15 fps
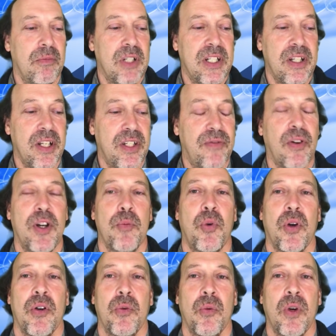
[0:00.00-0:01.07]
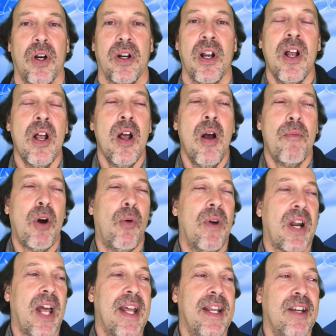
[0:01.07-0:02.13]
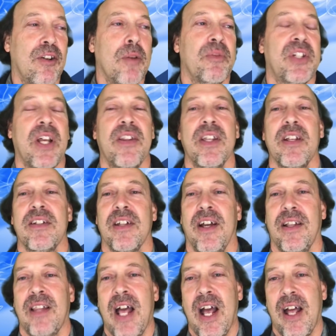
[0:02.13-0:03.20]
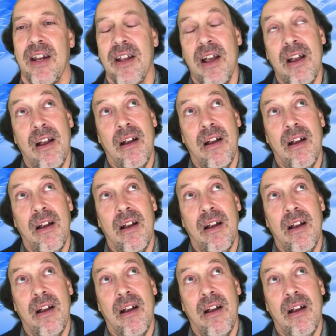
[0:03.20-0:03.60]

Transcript: It's very important work. But when I hear him say things like that,